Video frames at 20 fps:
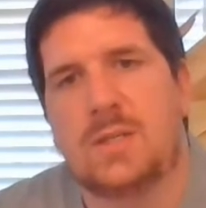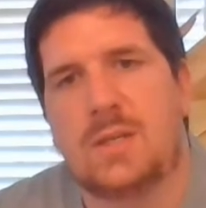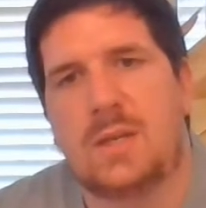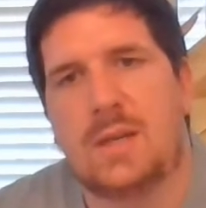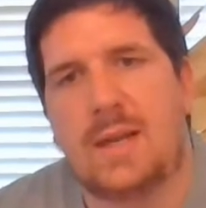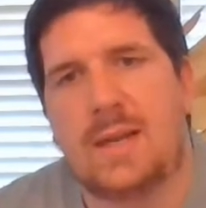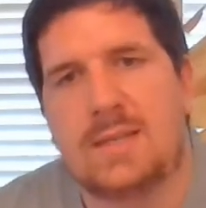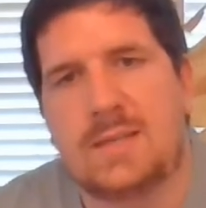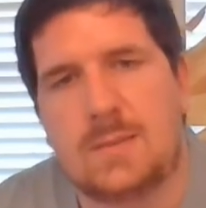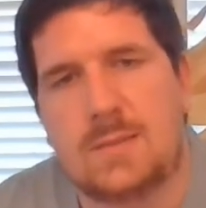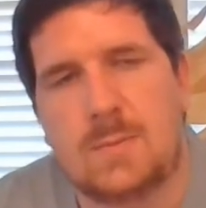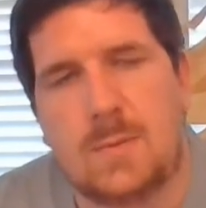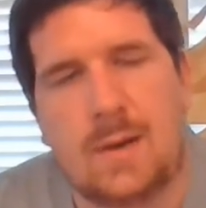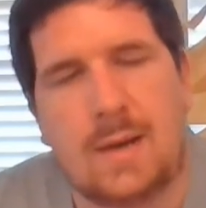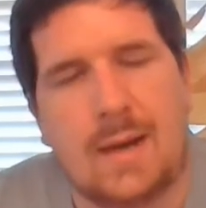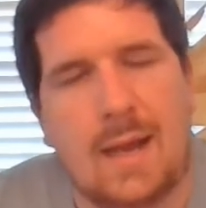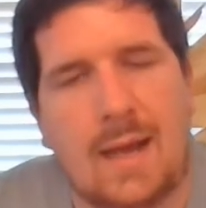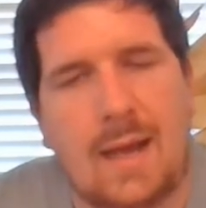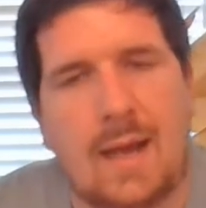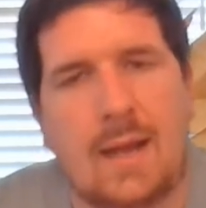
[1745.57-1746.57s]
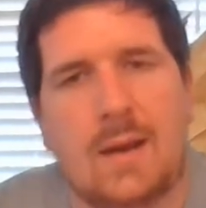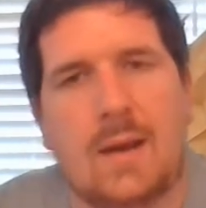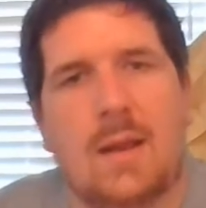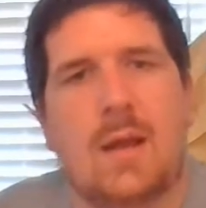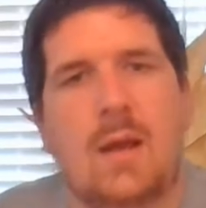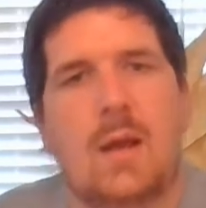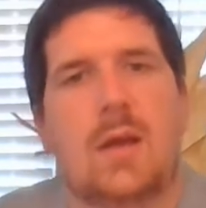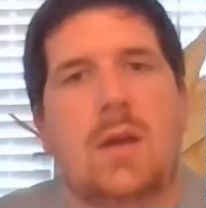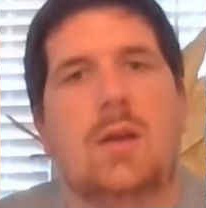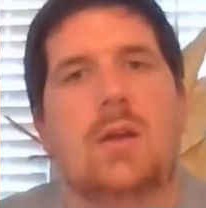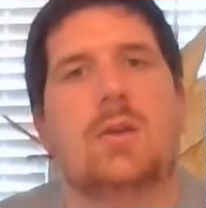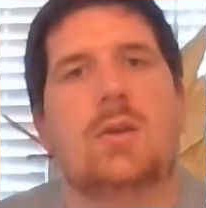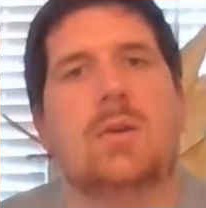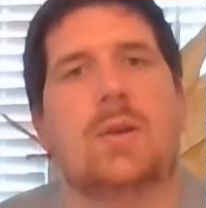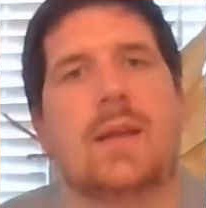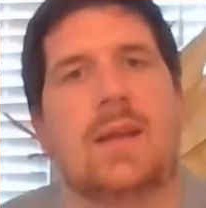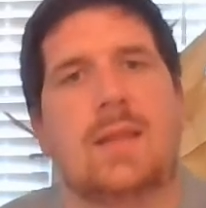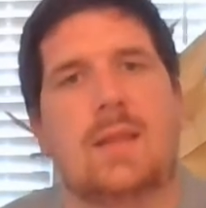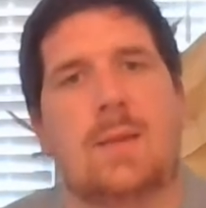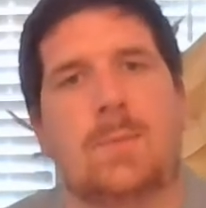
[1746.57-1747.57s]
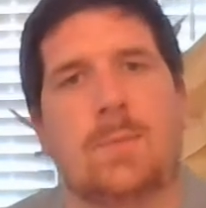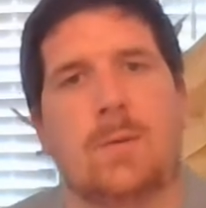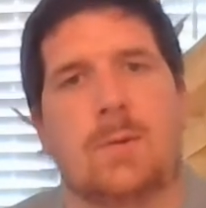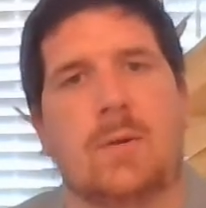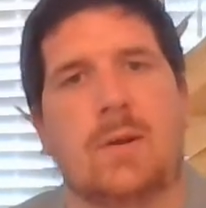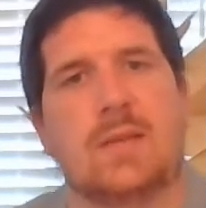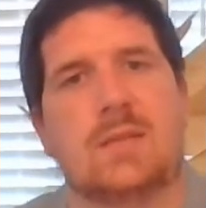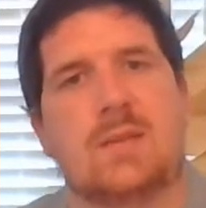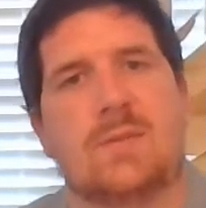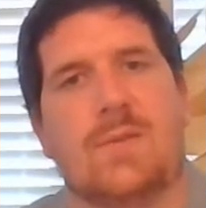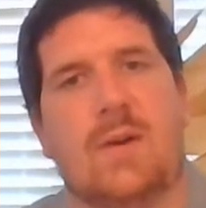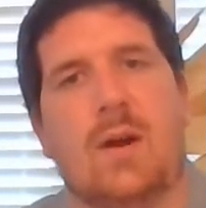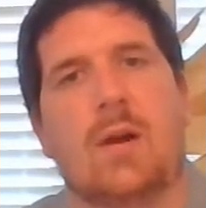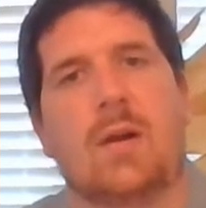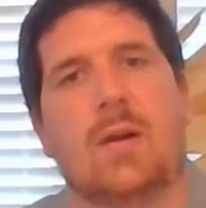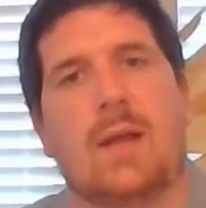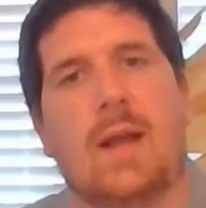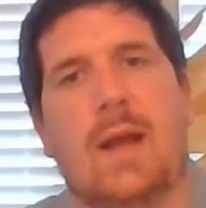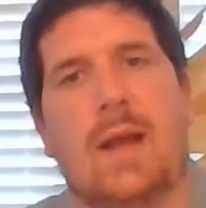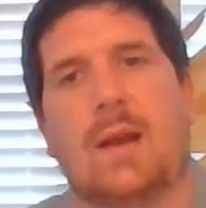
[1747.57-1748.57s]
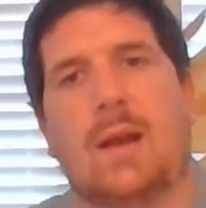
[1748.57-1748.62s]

1829, you get the progressive era, okay?